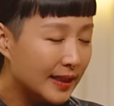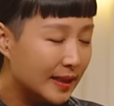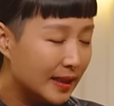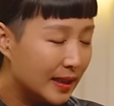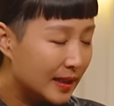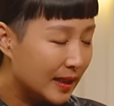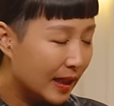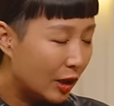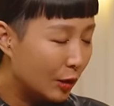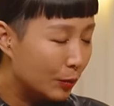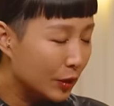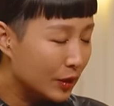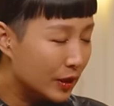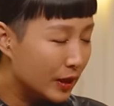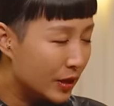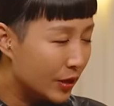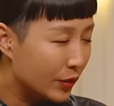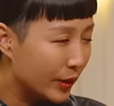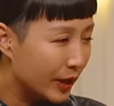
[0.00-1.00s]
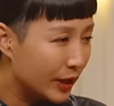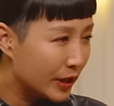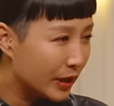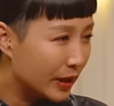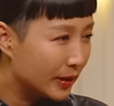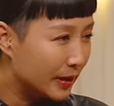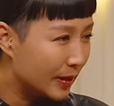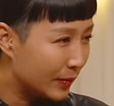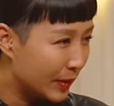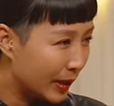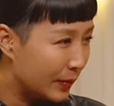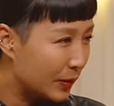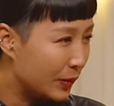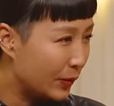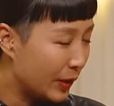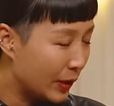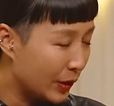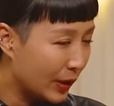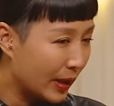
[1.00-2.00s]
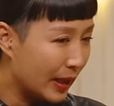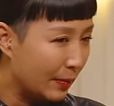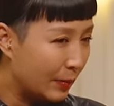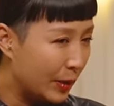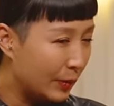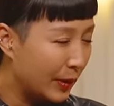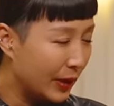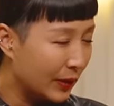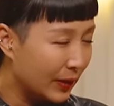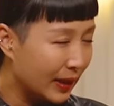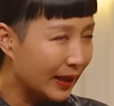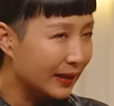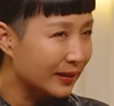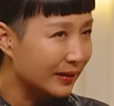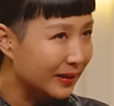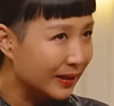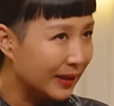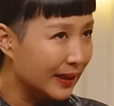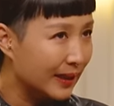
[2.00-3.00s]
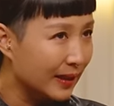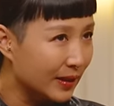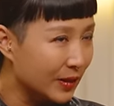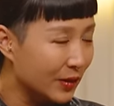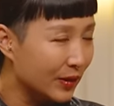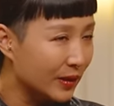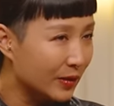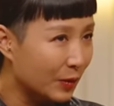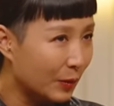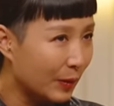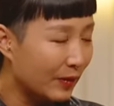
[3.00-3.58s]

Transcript: than desirable situation sometimes when you're not happy, but you're like, no, I gotta do this for my